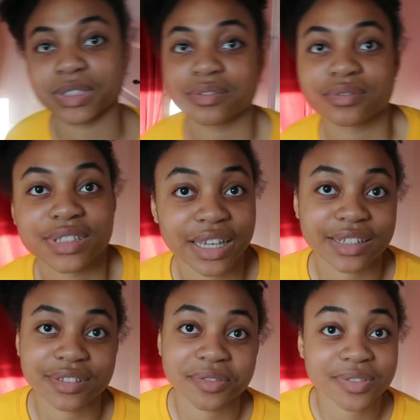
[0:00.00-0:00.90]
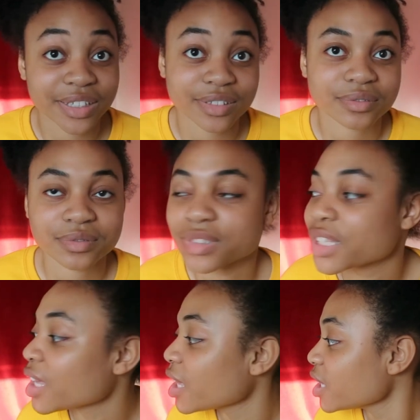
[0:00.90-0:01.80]
well, kind of. Uh,
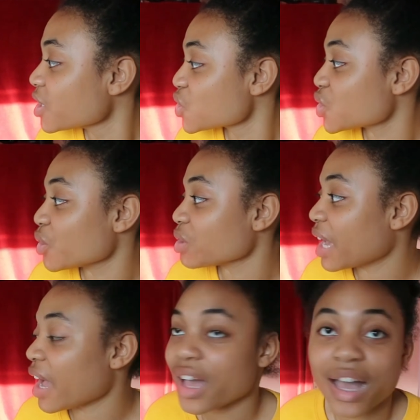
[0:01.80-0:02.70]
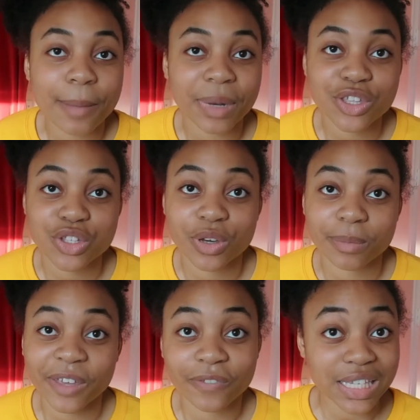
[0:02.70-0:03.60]
So yeah, I'm not
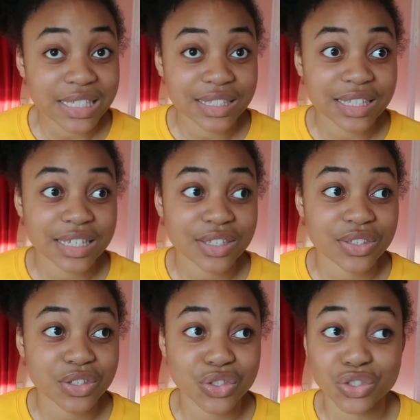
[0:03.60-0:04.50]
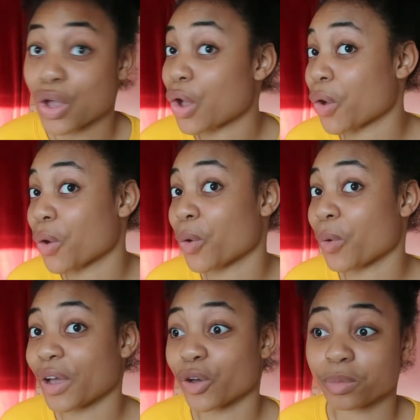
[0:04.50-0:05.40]
showing my face in this,
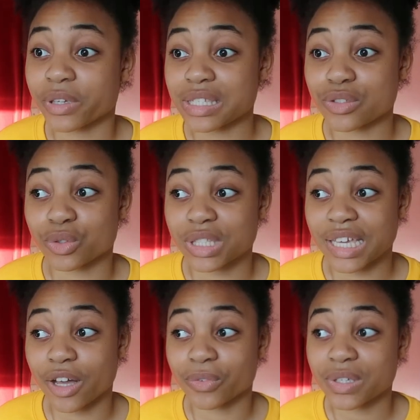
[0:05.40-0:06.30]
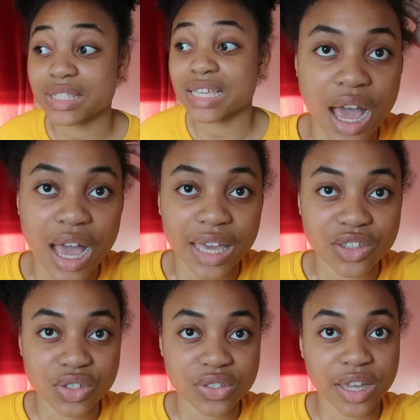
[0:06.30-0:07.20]
so I hope you guys enjoy the outfits. I
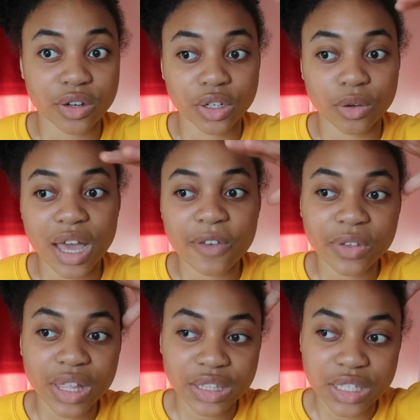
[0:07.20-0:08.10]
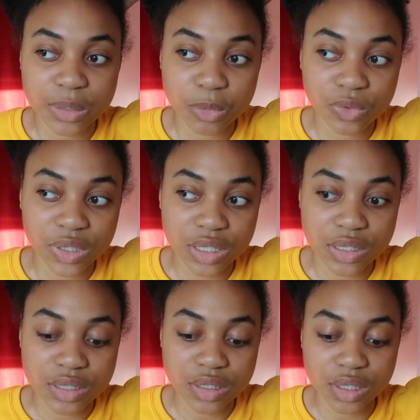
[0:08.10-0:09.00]
just, I don't know. I feel like these
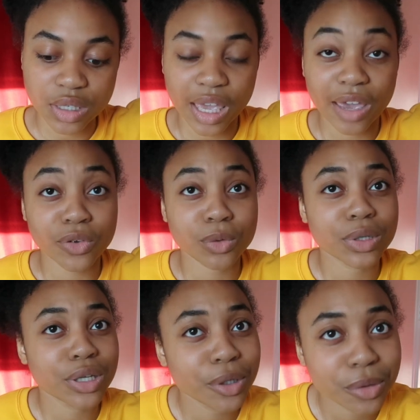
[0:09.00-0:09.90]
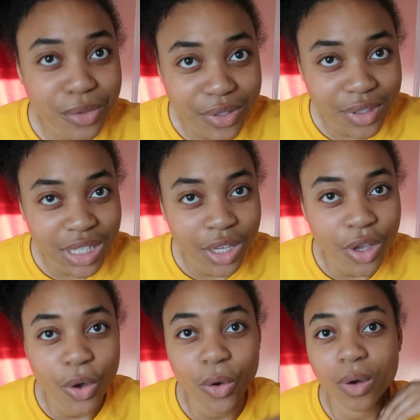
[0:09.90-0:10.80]
movies, everyone knows,
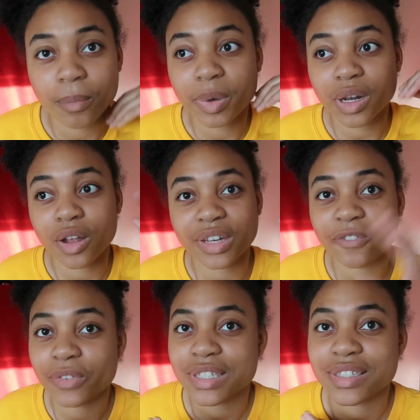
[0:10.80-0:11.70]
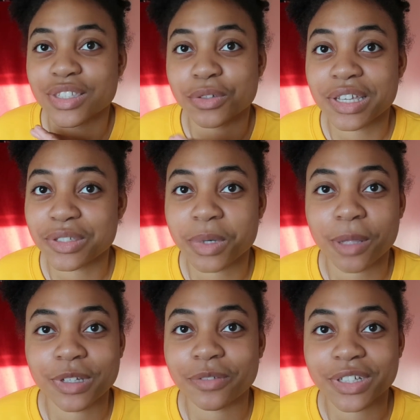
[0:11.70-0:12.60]
but on Netflix, you guys are
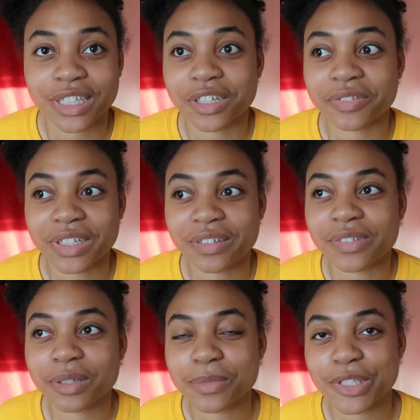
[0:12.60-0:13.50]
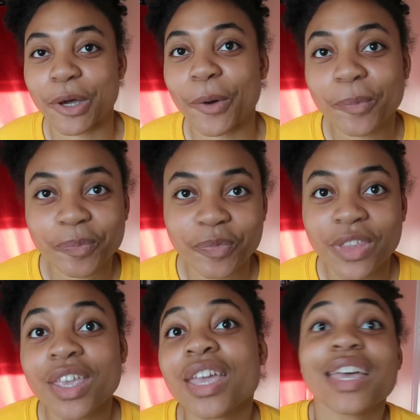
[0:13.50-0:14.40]
probably never gonna hear of any of them, so
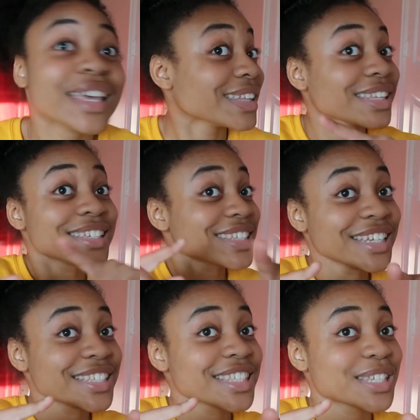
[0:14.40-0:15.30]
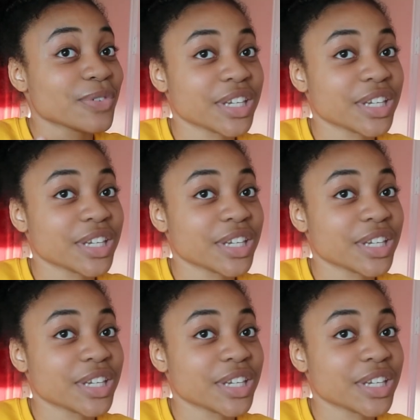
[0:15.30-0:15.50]
let's just get into this